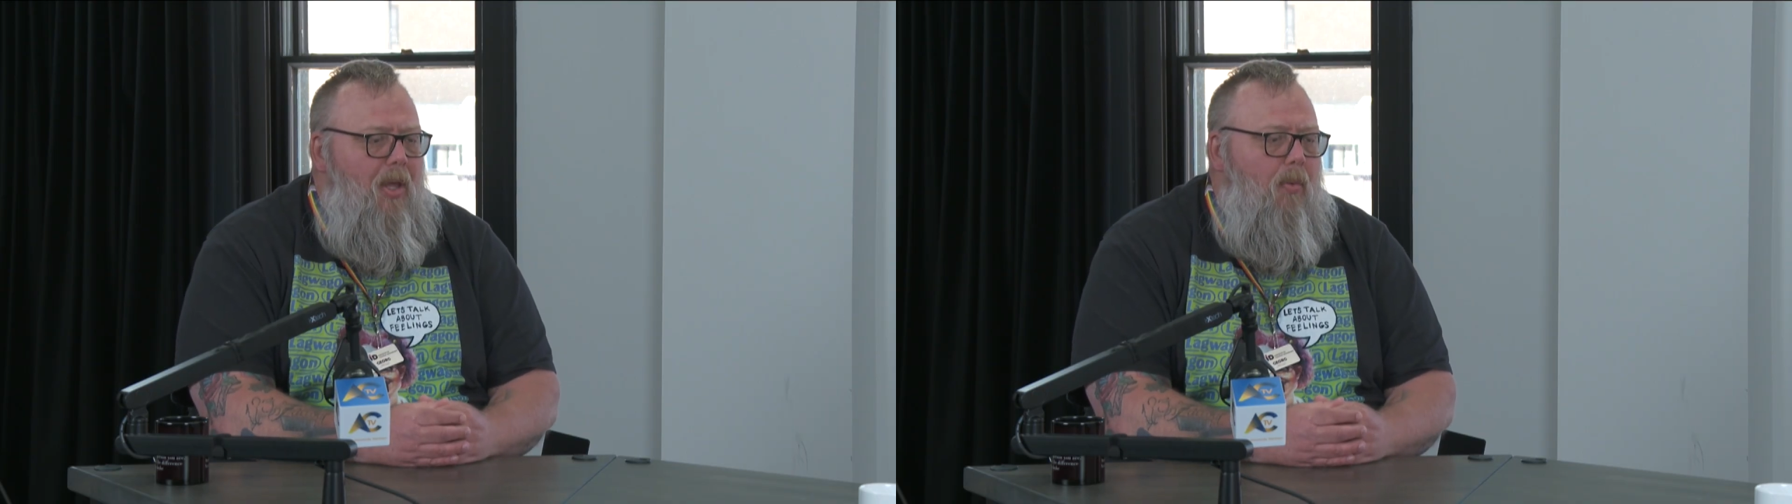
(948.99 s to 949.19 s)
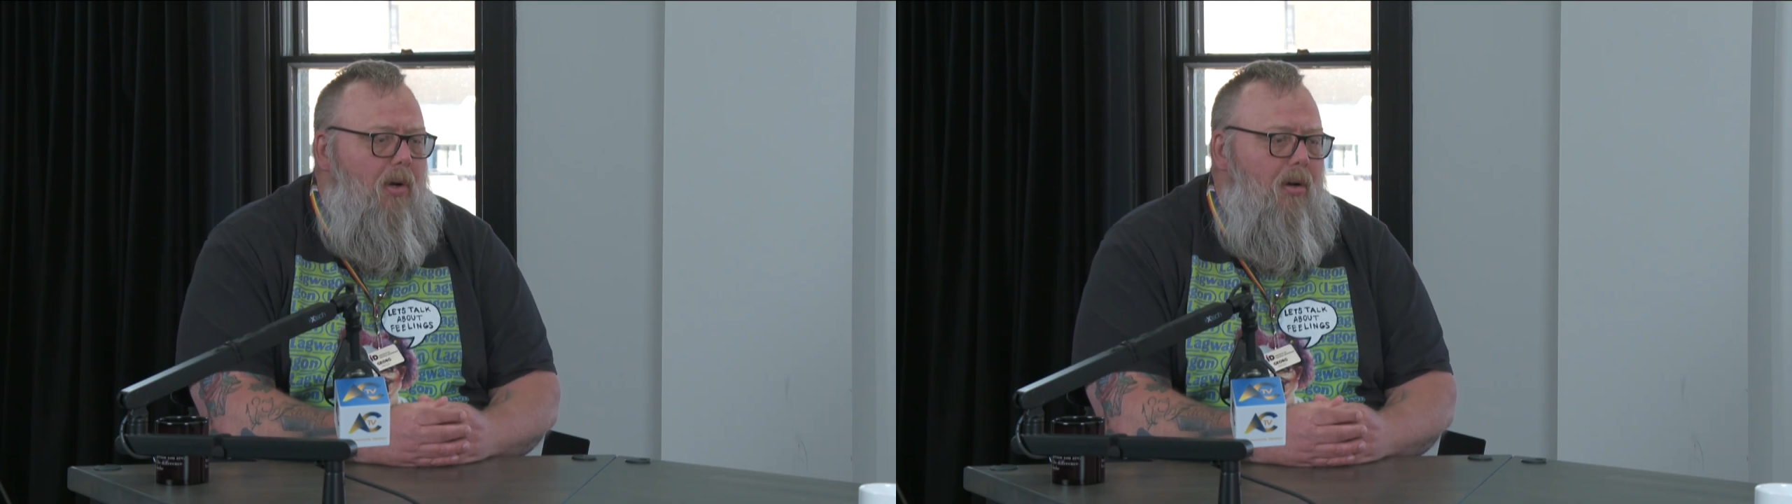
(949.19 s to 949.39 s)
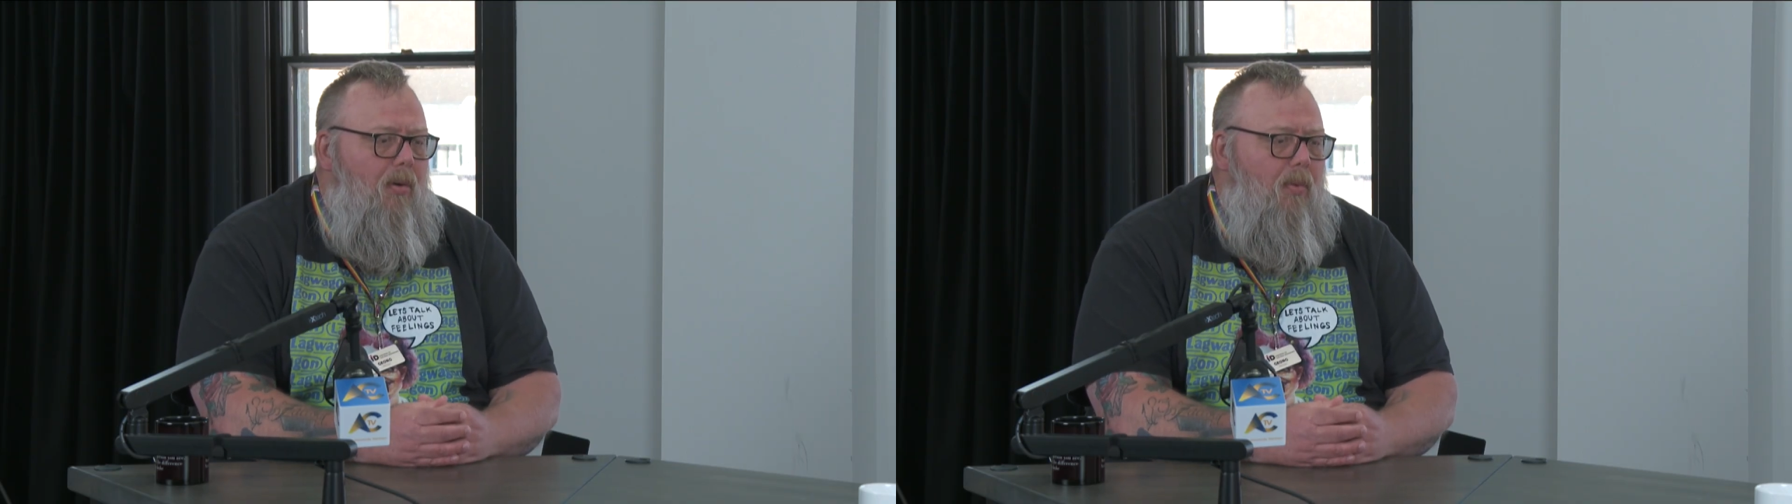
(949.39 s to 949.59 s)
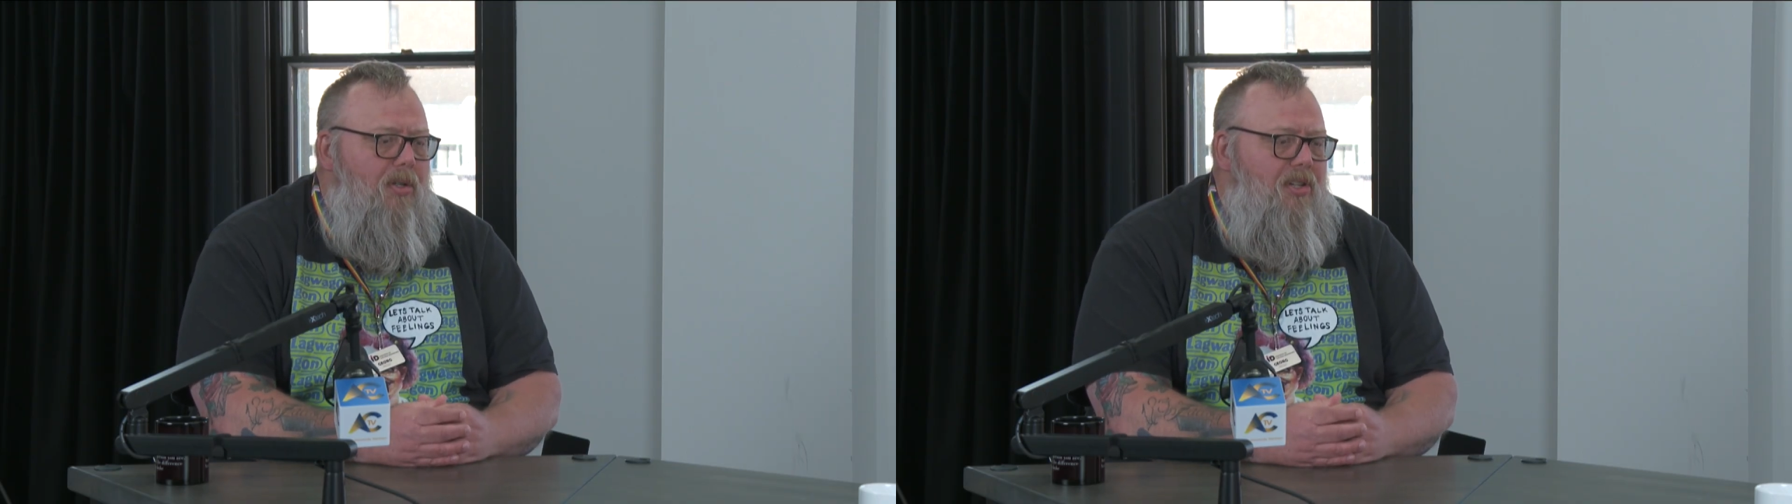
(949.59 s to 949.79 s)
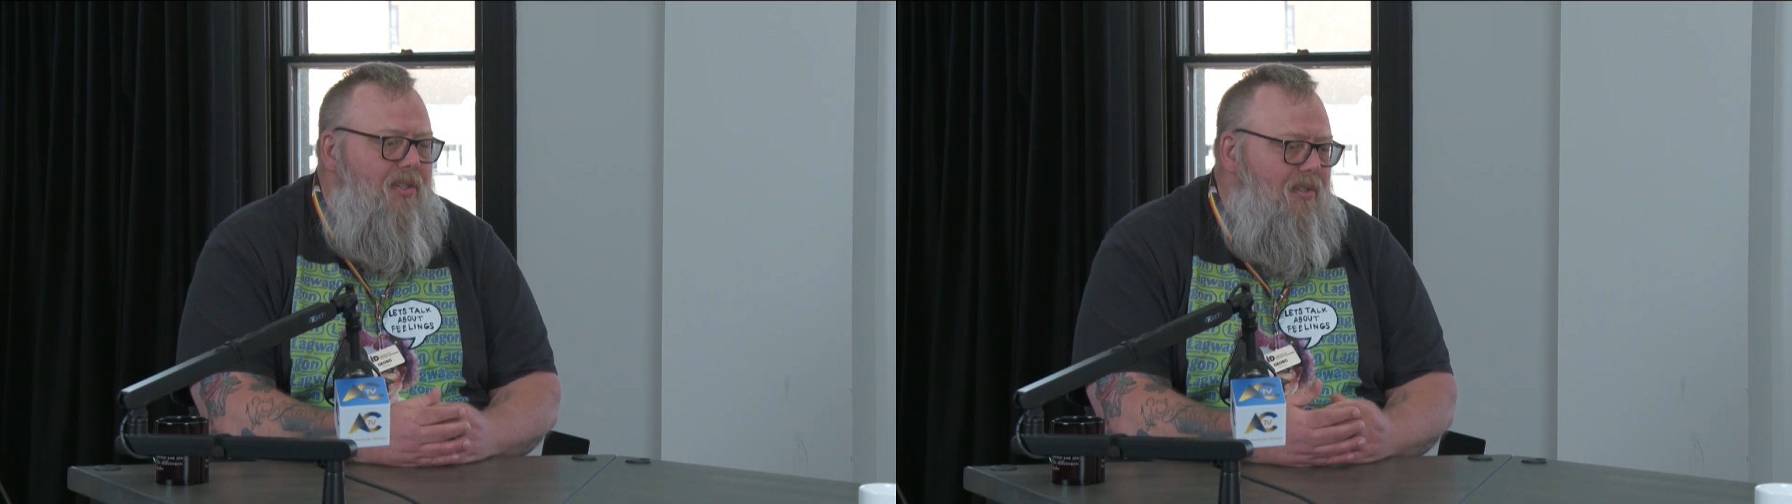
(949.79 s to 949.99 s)
We're
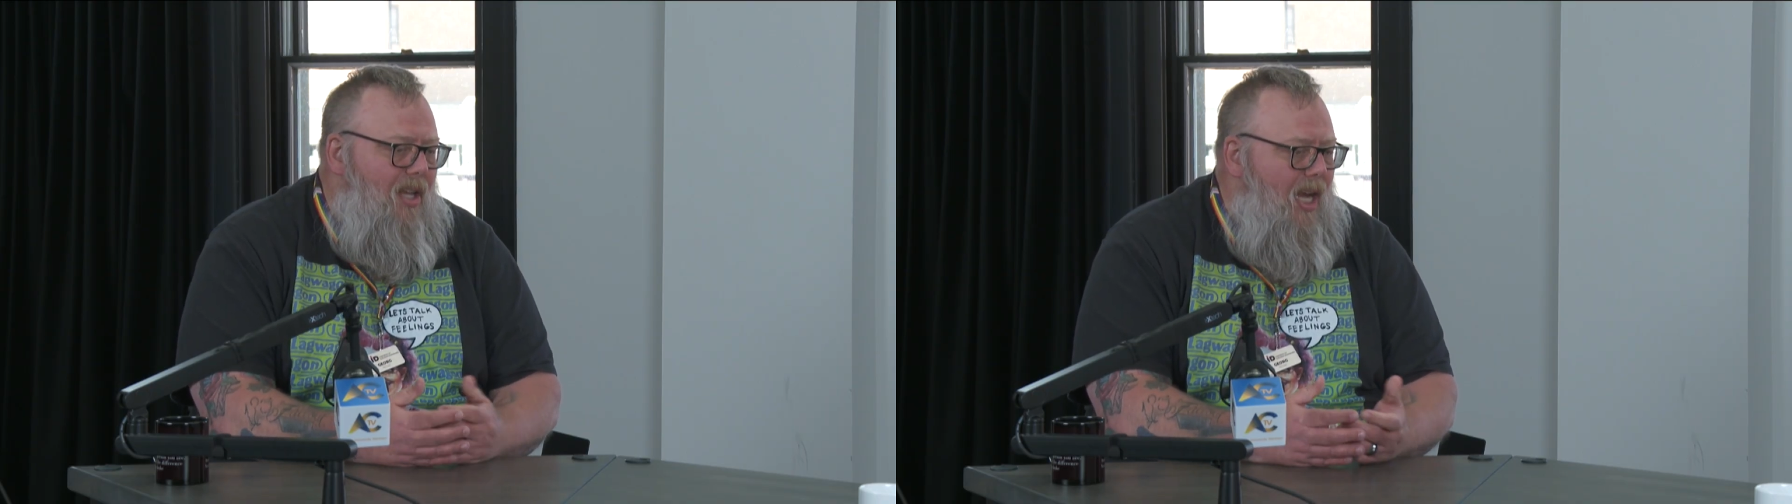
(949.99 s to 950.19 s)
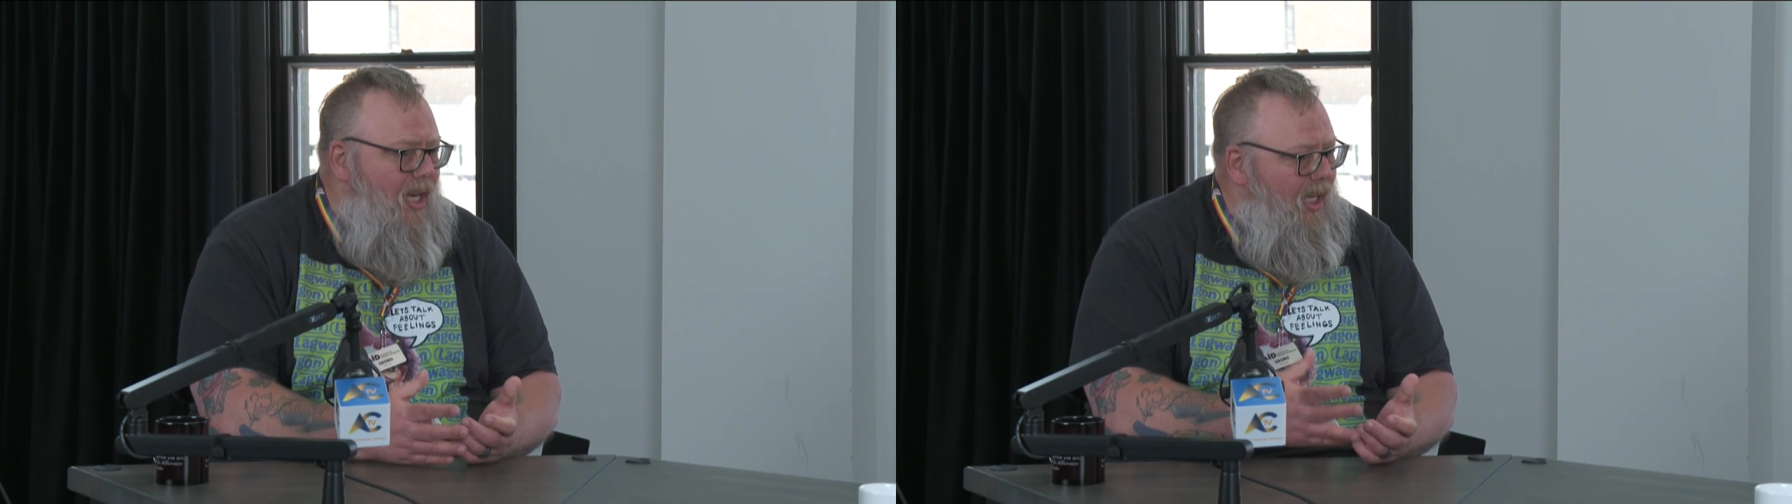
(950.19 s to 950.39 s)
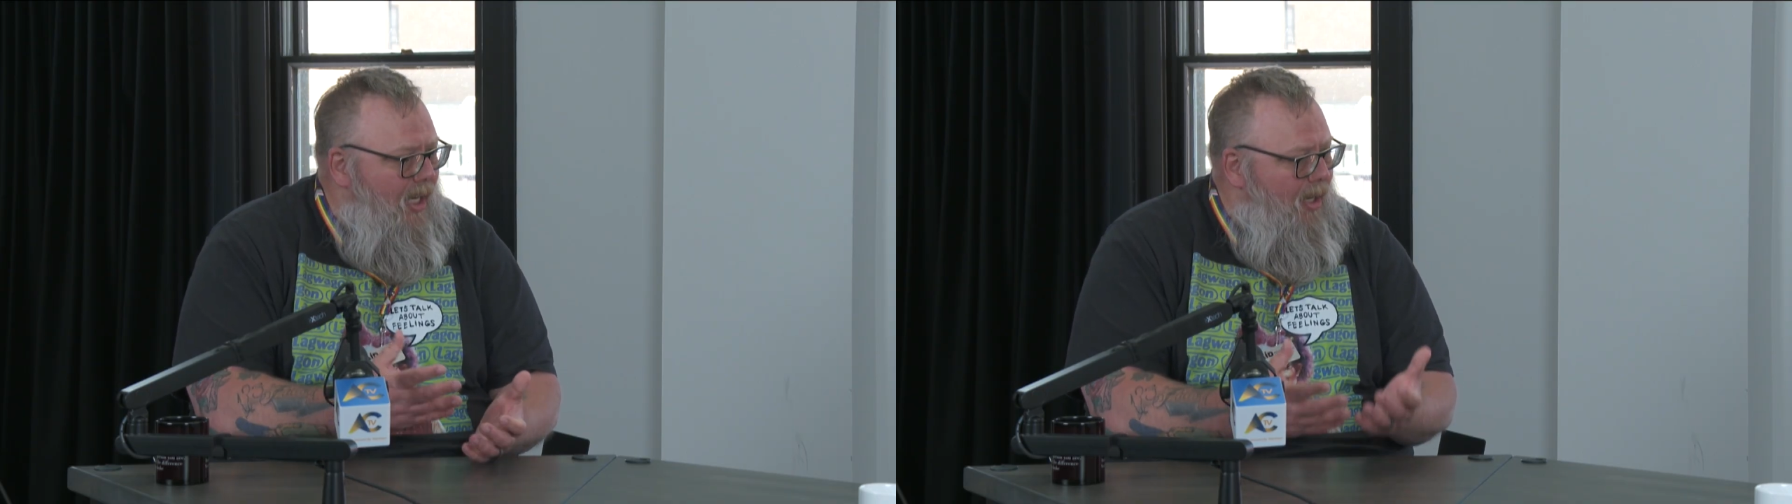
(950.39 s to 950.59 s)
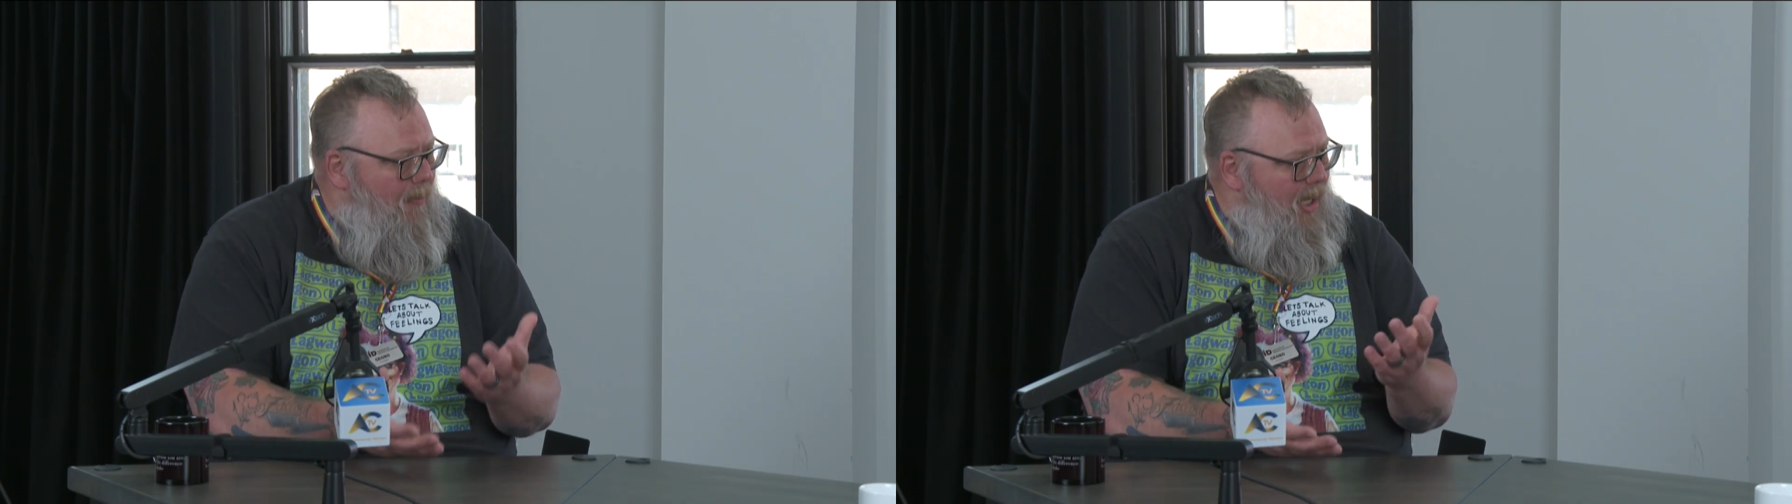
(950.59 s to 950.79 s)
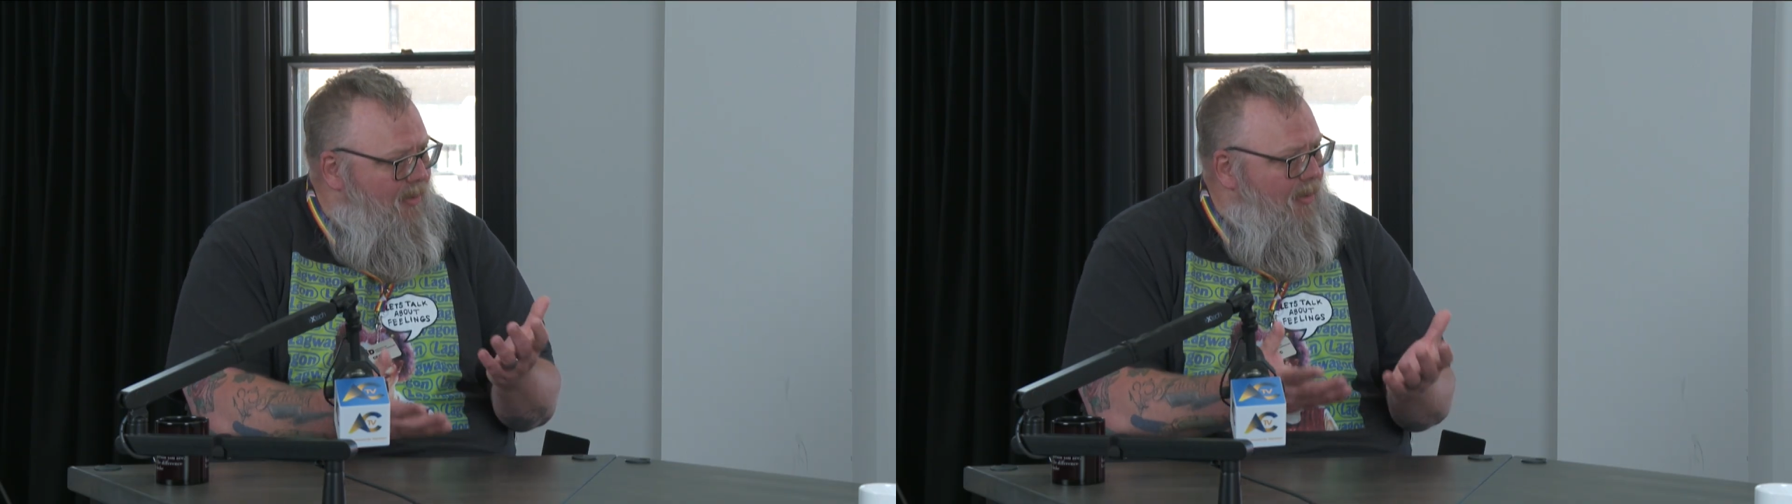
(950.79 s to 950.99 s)
just kind of getting a
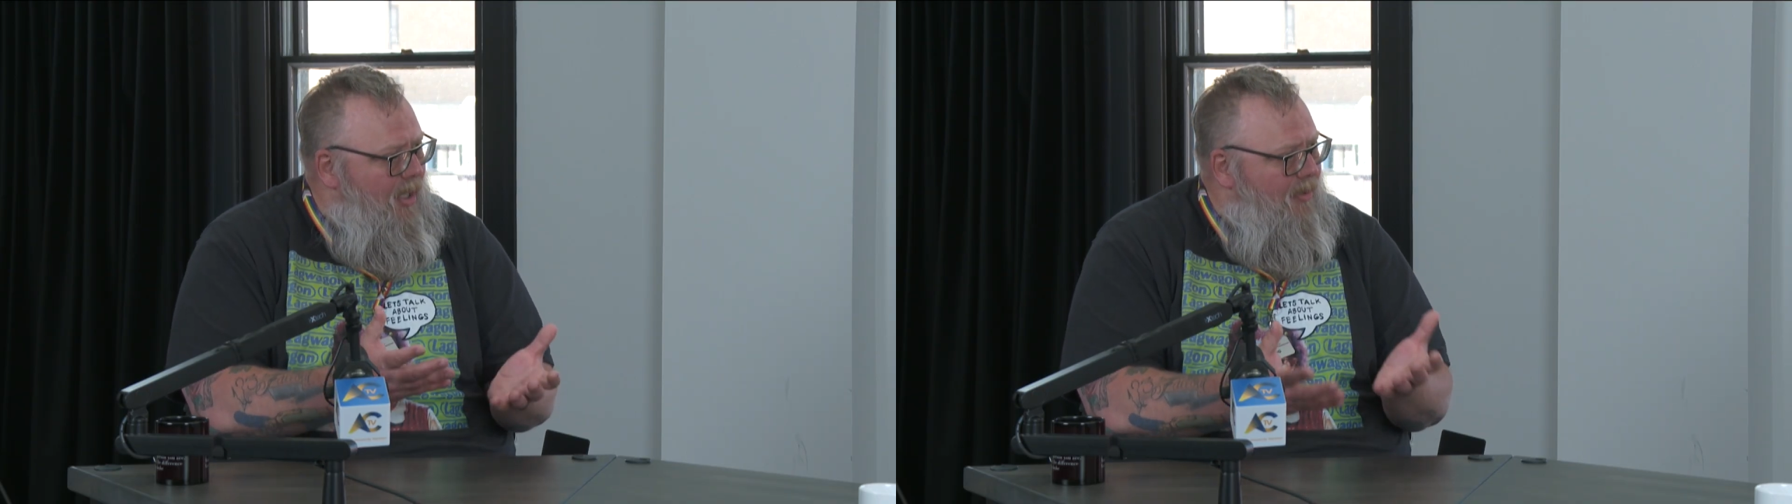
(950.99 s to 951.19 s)
baseline